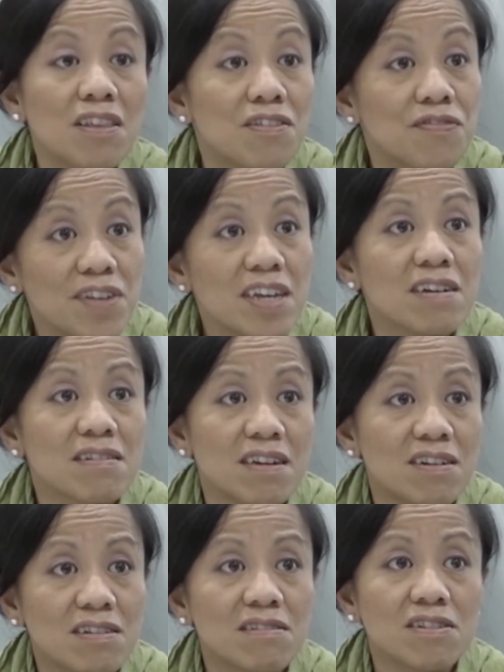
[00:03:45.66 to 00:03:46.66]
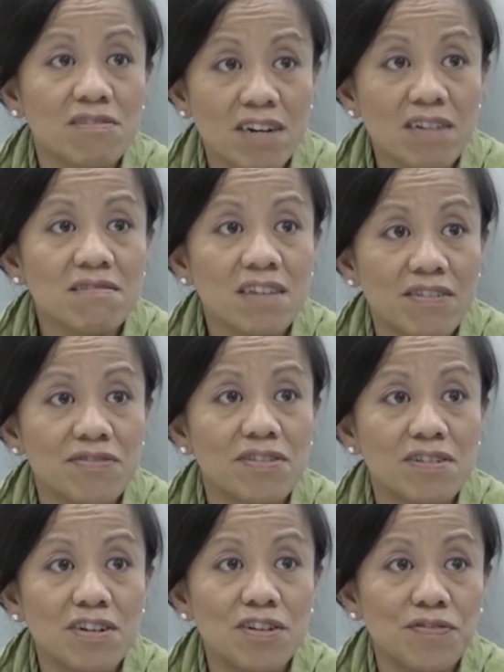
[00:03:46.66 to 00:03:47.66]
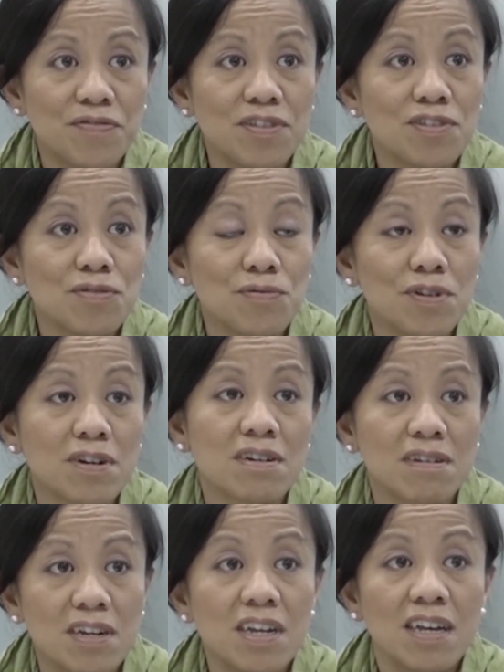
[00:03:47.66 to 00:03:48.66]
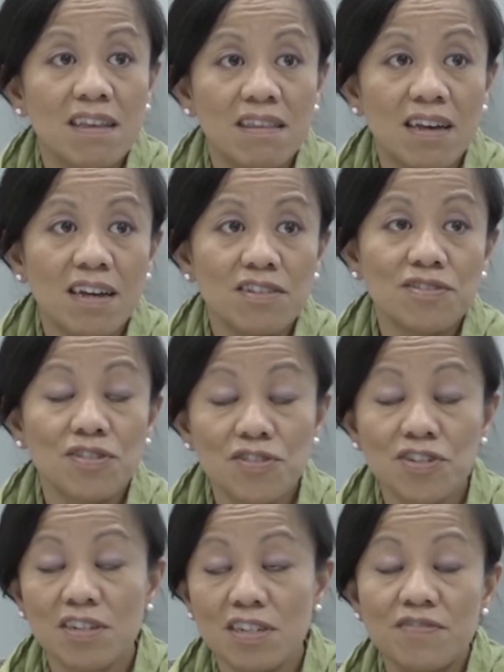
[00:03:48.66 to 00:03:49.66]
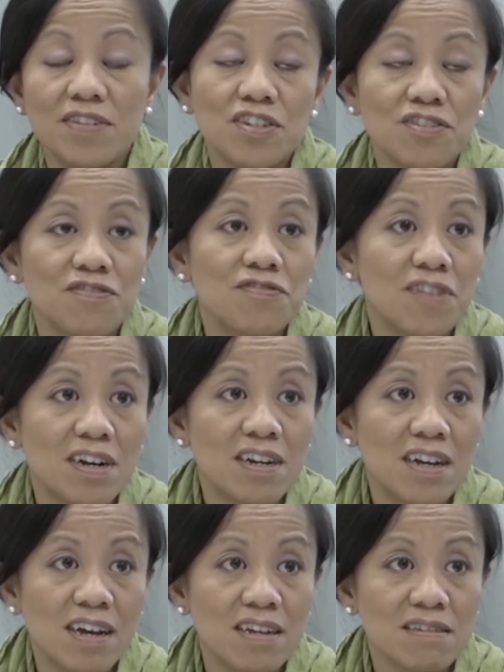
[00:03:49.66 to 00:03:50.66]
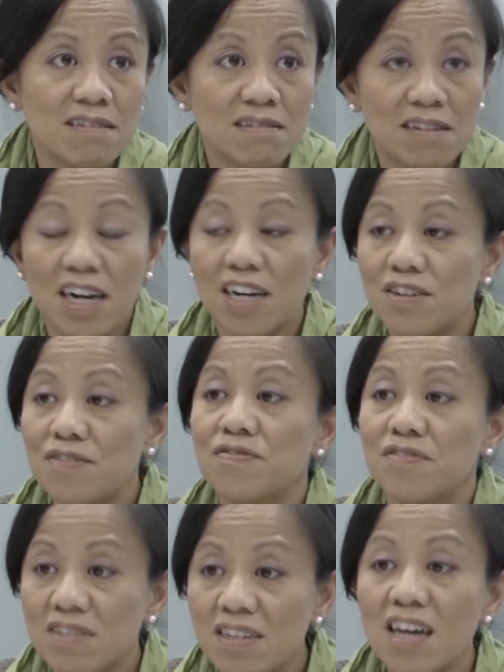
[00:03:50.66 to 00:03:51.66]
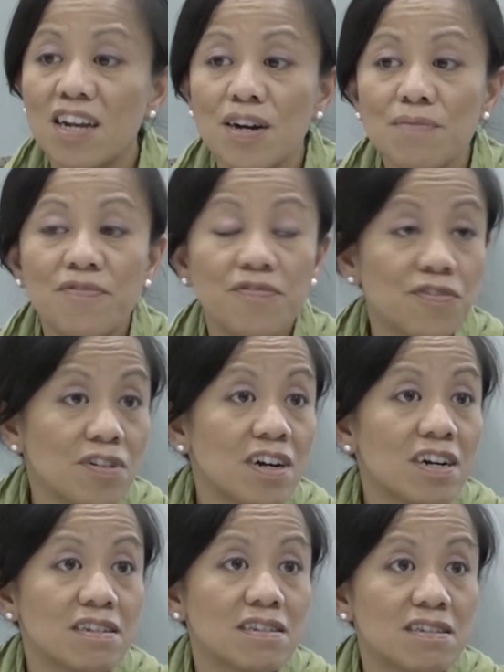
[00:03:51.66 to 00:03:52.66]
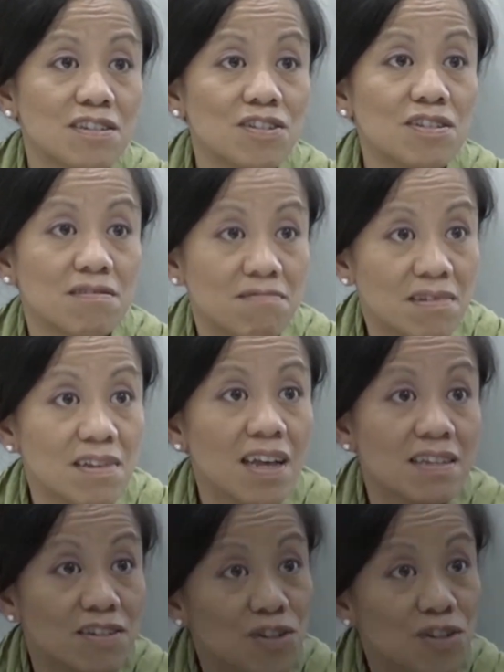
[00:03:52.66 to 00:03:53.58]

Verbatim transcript: the field and on the ground level of this work that social innovation fund has kind of set up for us as